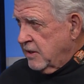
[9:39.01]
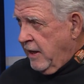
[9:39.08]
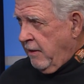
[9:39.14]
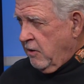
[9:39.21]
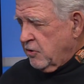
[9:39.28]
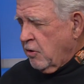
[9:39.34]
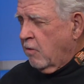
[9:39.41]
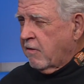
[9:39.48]
Now
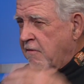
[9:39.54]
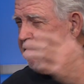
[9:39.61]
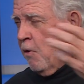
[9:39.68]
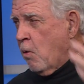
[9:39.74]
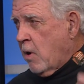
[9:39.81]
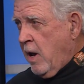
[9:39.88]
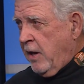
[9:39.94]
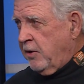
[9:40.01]
there's over
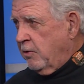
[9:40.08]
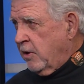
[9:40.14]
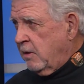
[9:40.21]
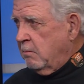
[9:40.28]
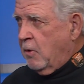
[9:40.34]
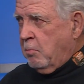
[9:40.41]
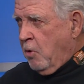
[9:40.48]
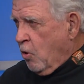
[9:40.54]

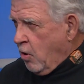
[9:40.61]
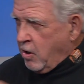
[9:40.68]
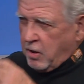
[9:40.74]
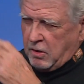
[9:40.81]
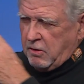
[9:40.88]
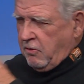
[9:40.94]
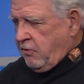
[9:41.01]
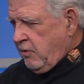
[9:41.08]
400
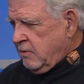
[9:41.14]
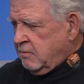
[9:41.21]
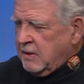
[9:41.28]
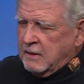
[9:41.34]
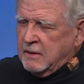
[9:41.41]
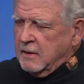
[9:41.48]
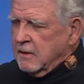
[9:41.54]
memorials and mm.